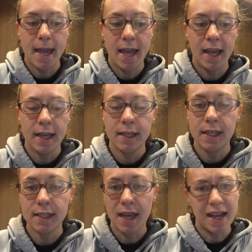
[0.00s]
And
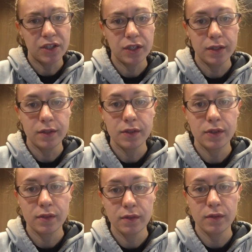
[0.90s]
his
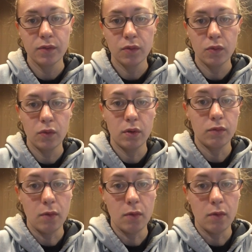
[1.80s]
actions were